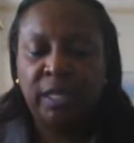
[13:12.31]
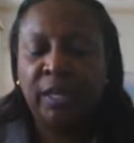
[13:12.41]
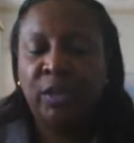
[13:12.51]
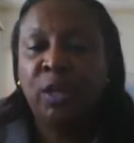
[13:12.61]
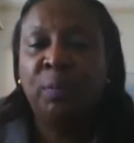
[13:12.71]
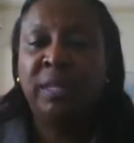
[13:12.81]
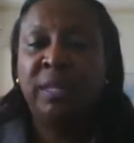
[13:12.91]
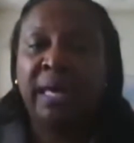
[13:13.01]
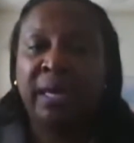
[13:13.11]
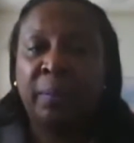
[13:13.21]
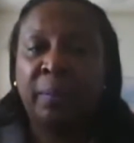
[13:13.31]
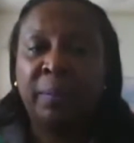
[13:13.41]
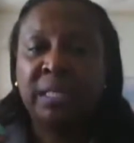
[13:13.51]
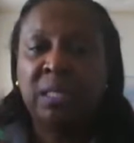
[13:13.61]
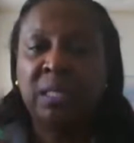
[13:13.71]
and you can put that in a
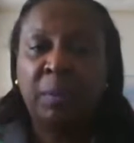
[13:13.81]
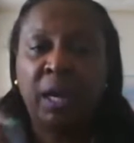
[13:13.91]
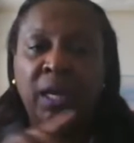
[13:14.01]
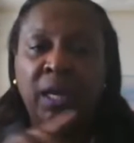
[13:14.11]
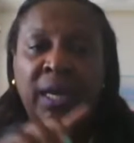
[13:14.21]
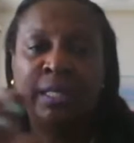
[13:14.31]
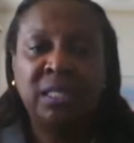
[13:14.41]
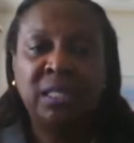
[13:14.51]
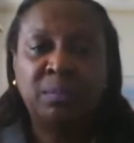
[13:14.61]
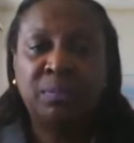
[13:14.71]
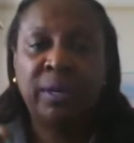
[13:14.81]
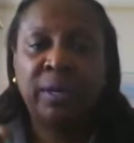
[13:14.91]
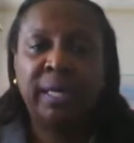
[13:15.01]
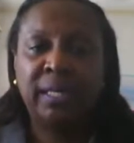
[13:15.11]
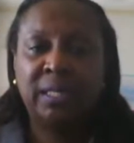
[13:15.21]
mist bottle and
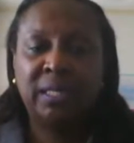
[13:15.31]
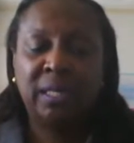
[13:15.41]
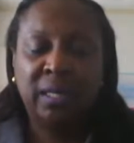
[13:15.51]
spray it,